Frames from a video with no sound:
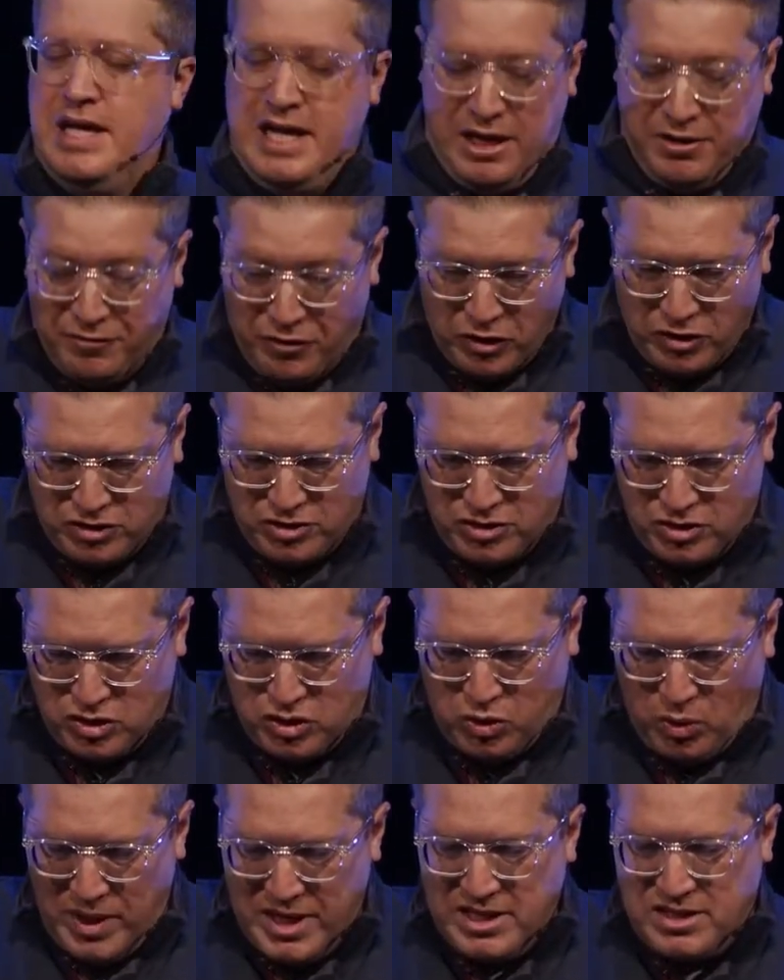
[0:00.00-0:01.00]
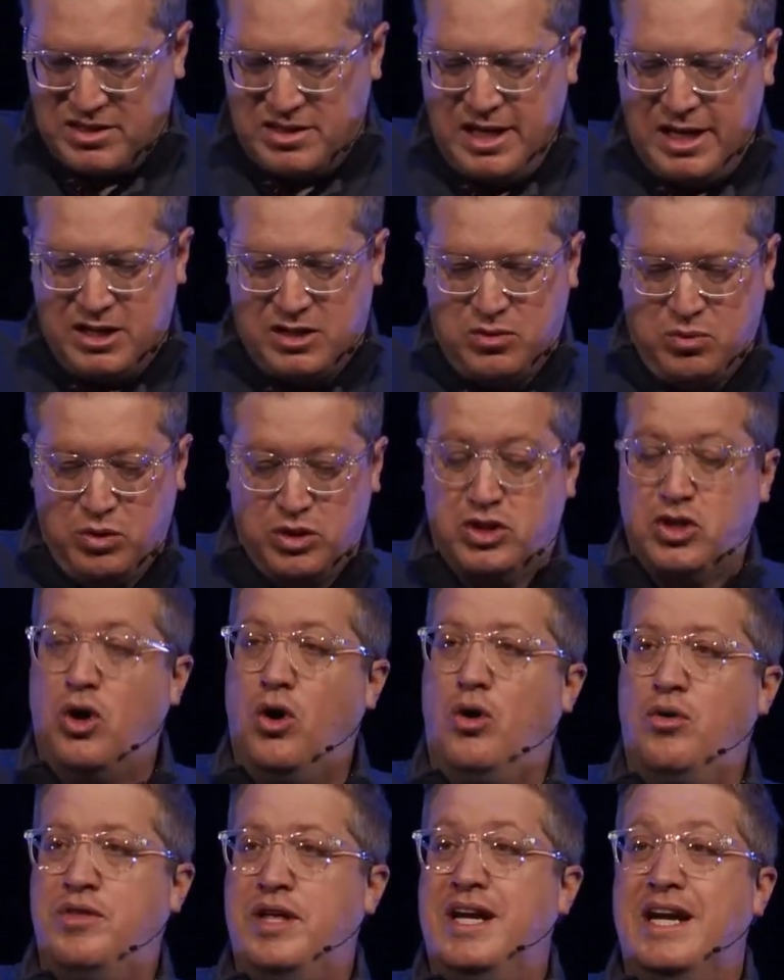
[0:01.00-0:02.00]
In verse 26, we're
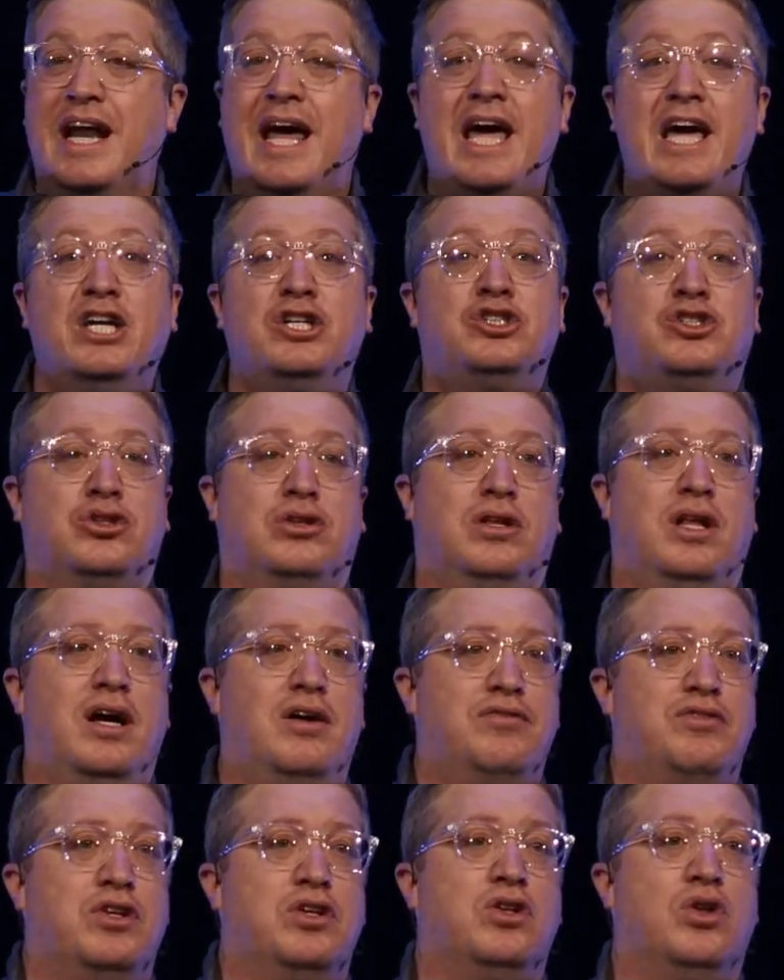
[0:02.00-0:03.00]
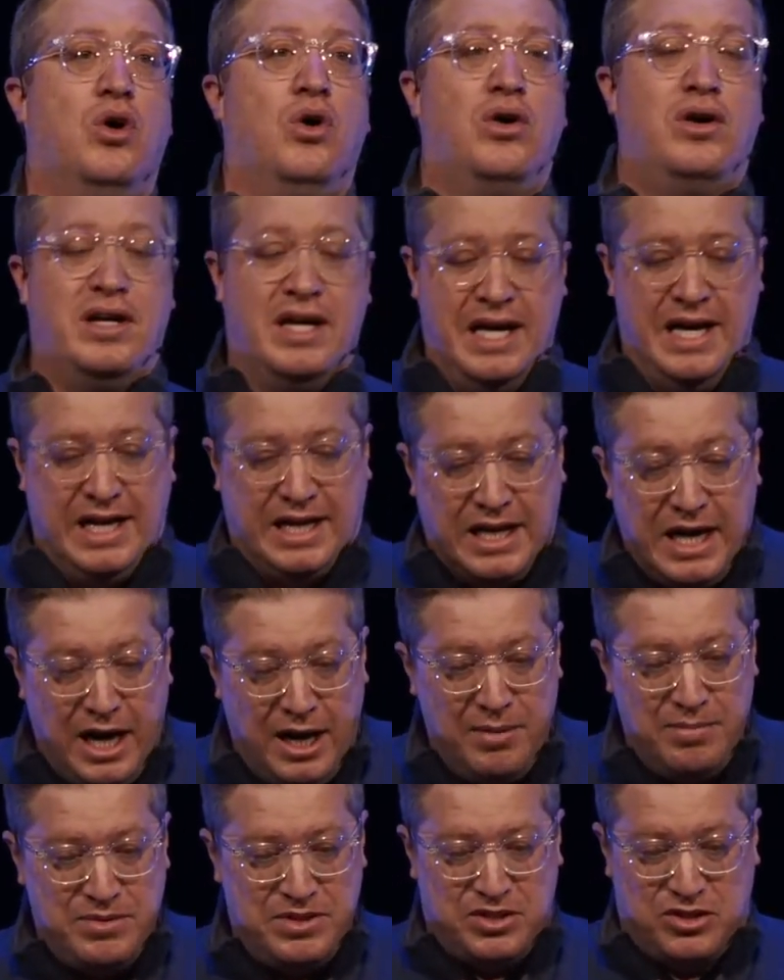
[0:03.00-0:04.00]
told that an angel of the Lord
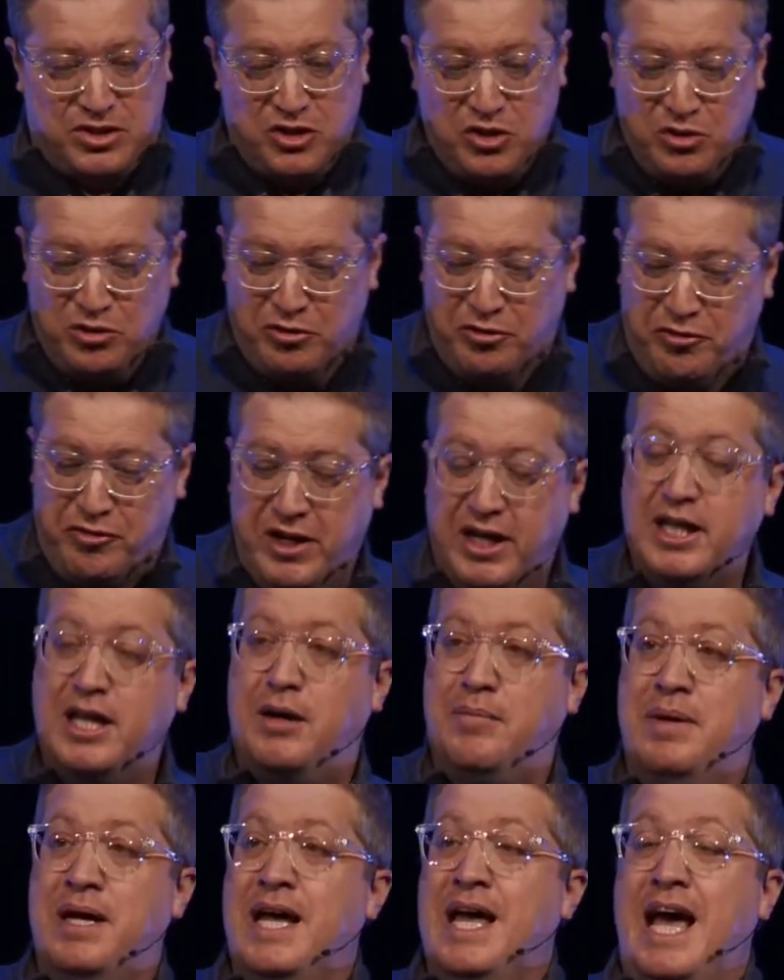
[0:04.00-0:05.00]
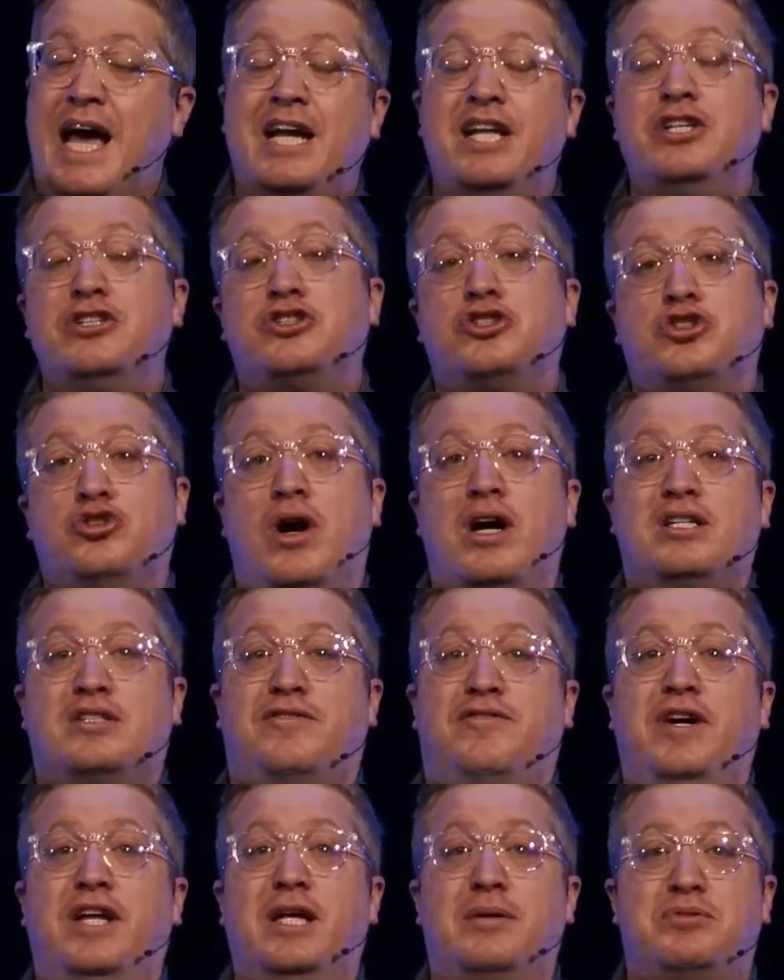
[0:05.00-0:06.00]
comes to Philip and
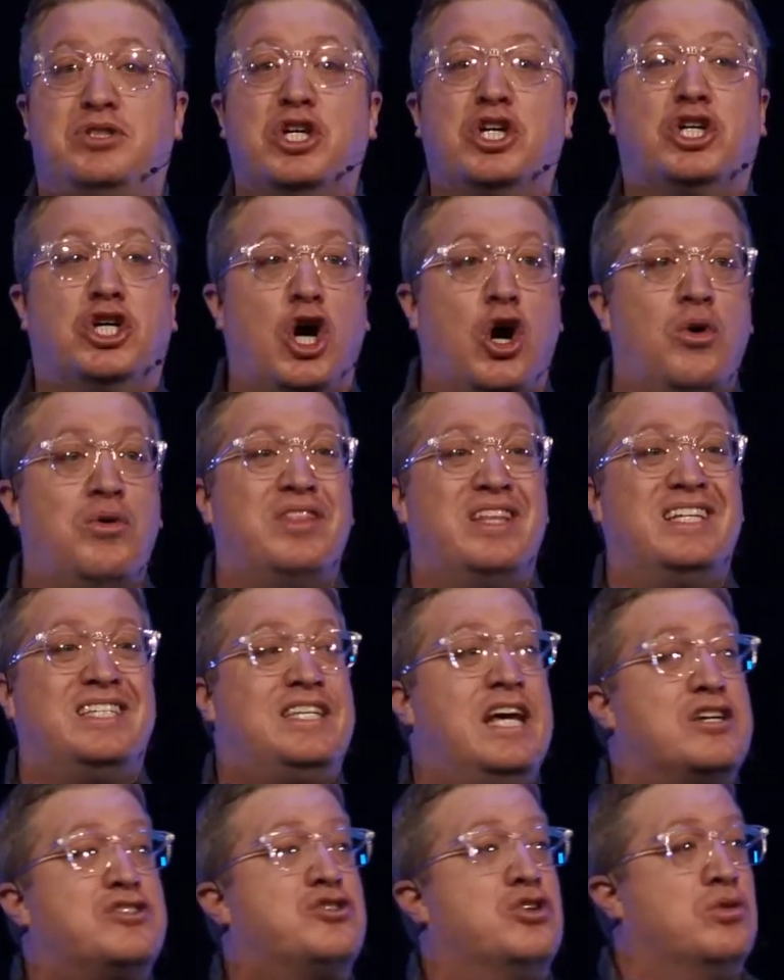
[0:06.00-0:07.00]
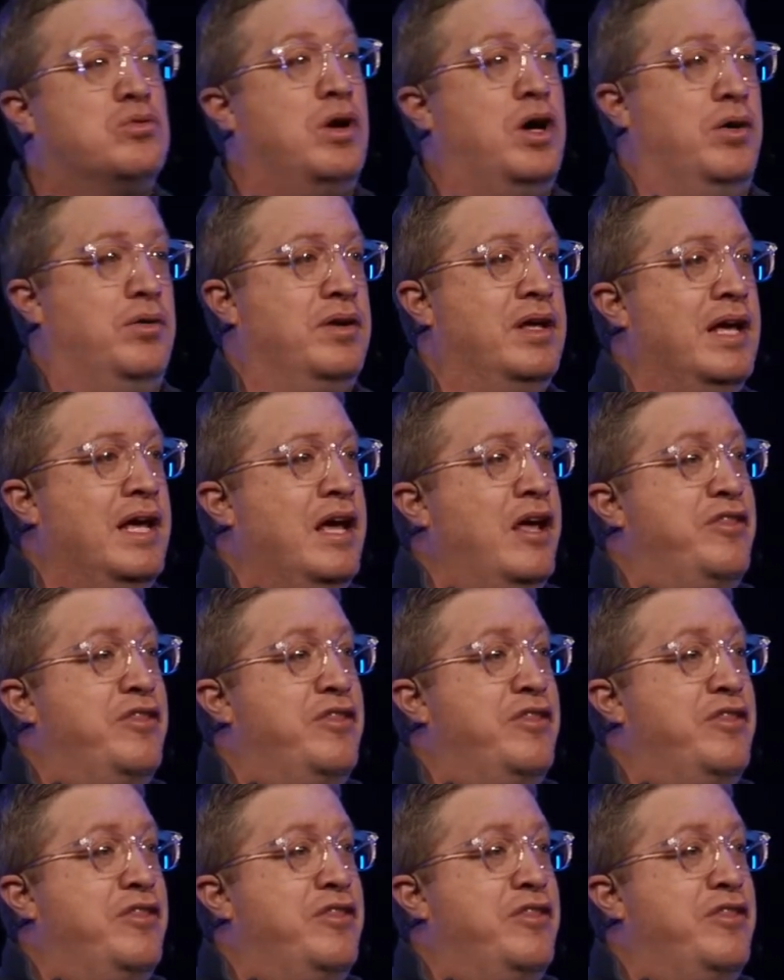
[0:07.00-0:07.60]
instructs Philip to go to the desert road.